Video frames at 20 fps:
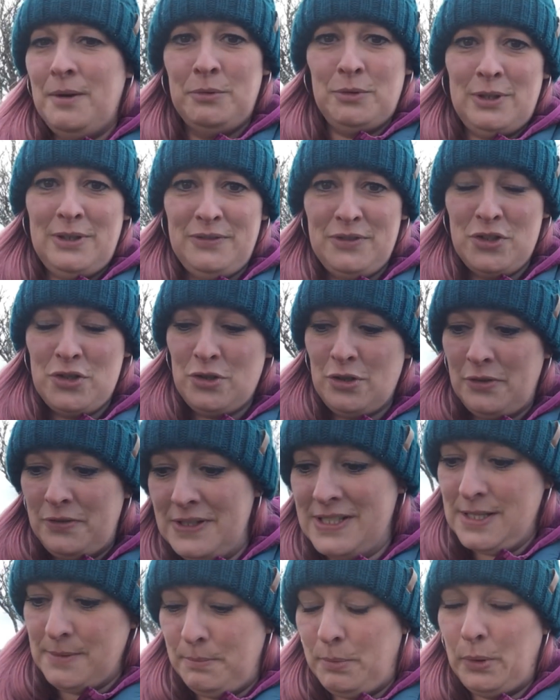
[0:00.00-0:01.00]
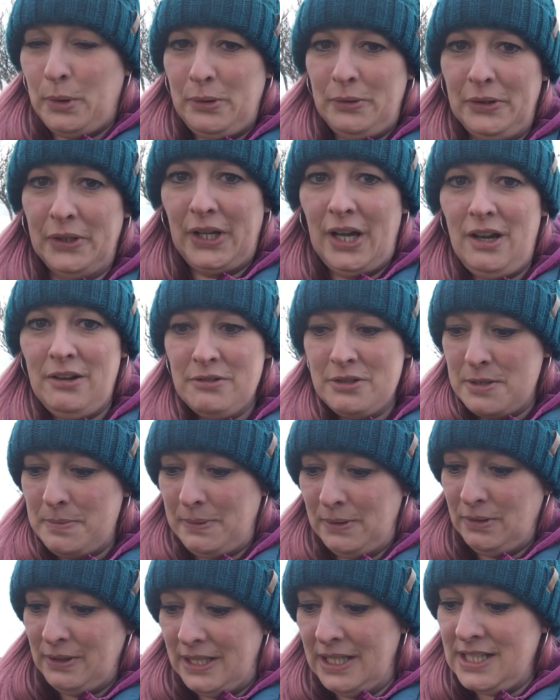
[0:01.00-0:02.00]
not even sure if it's a boy or a girl, to
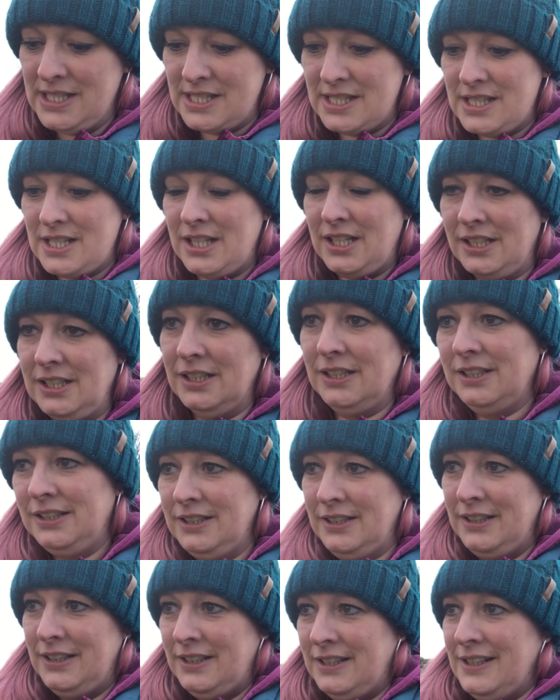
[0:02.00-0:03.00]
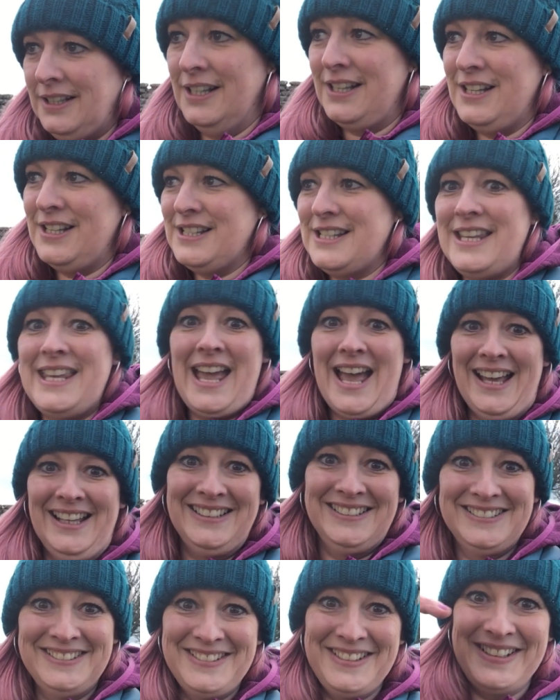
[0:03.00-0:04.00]
be honest. So yeah,
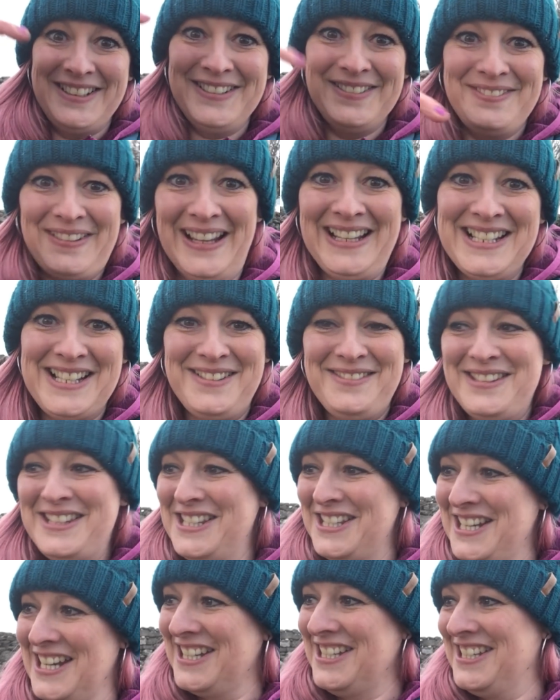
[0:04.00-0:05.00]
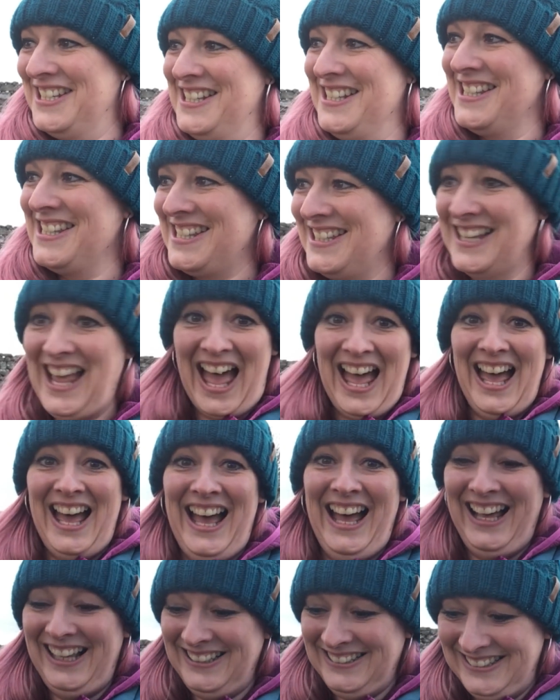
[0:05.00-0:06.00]
make some suggestions.
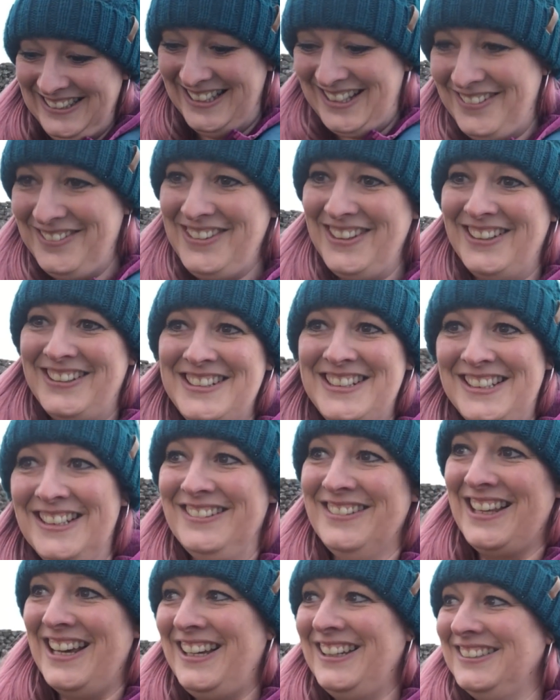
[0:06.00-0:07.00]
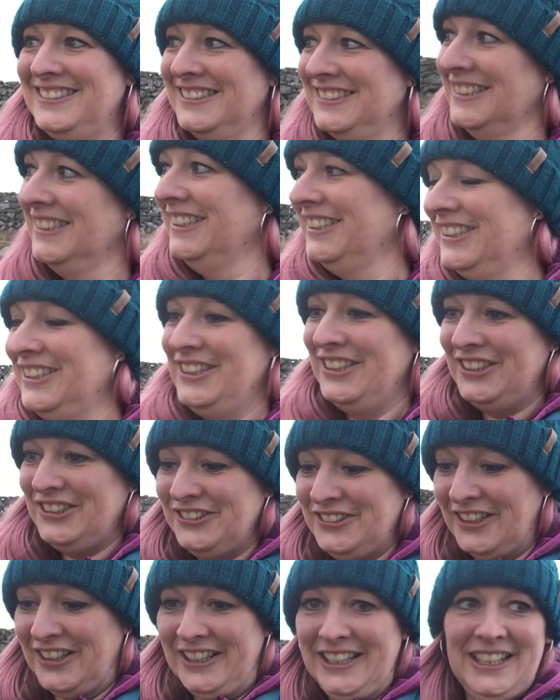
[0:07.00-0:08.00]
Love the idea of that.
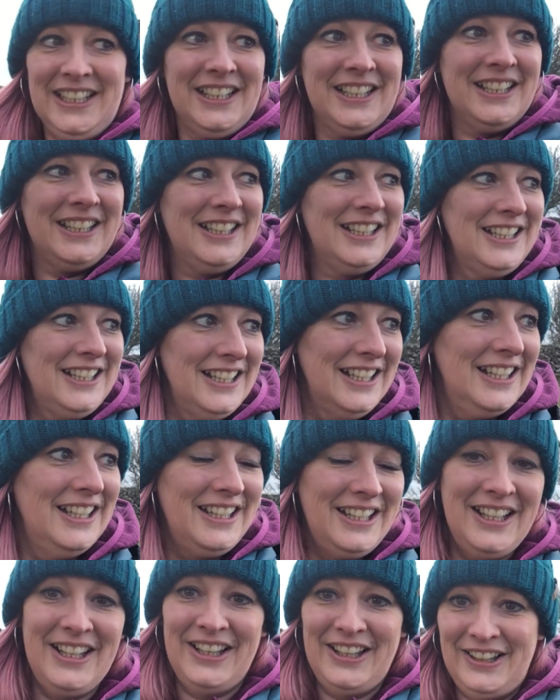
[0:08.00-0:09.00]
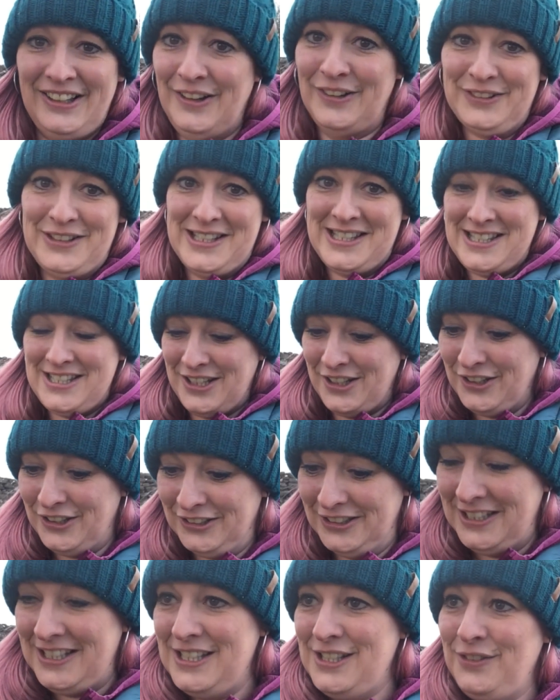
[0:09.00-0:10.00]
Right, honest to
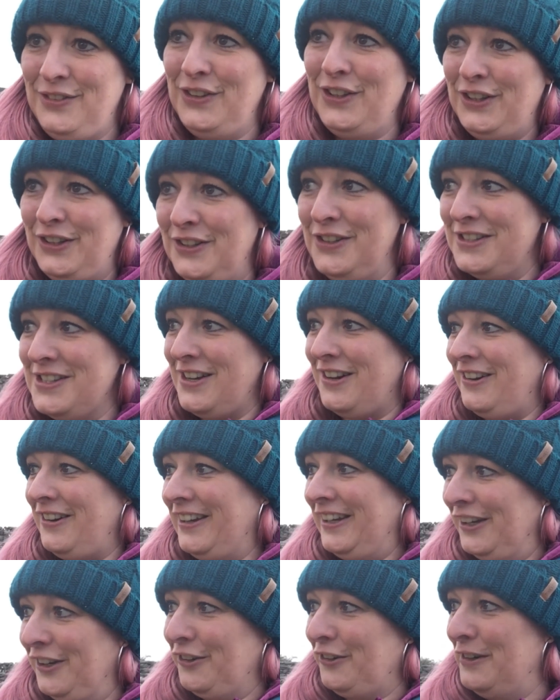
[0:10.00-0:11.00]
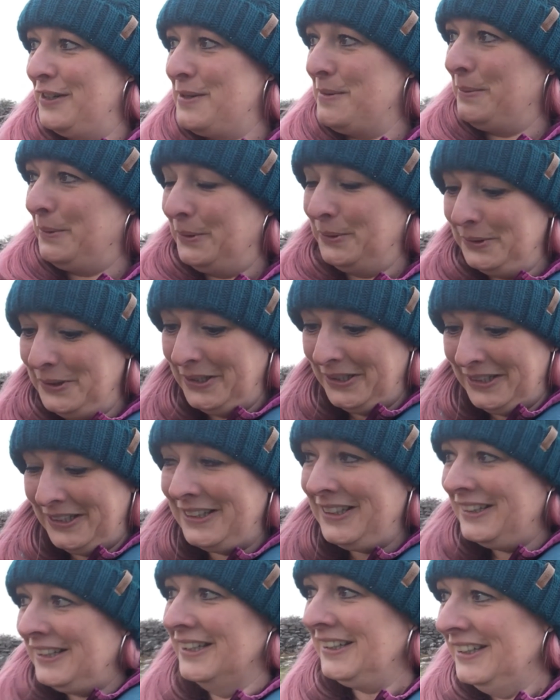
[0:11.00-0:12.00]
God, these views are incredible.
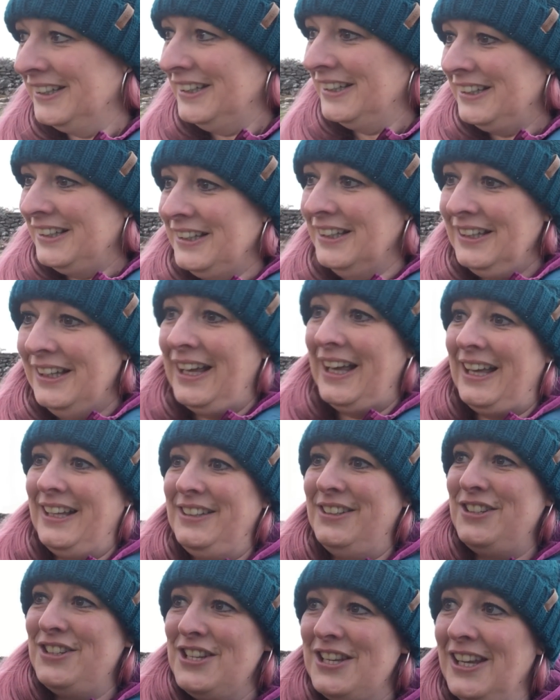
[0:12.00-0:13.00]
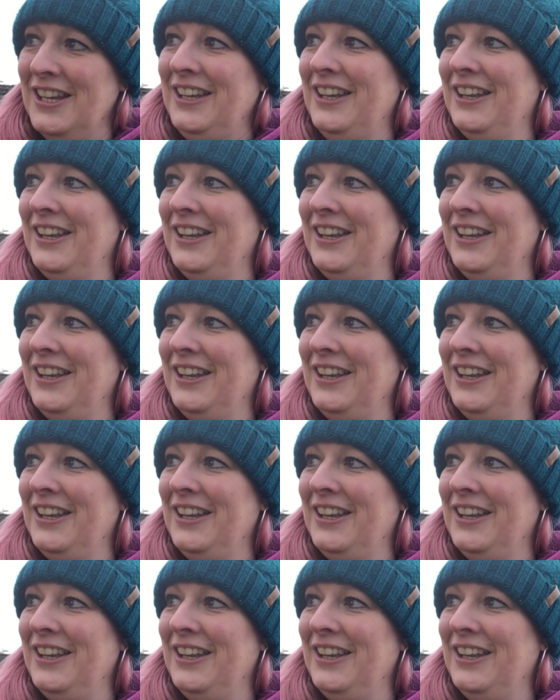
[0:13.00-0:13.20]
And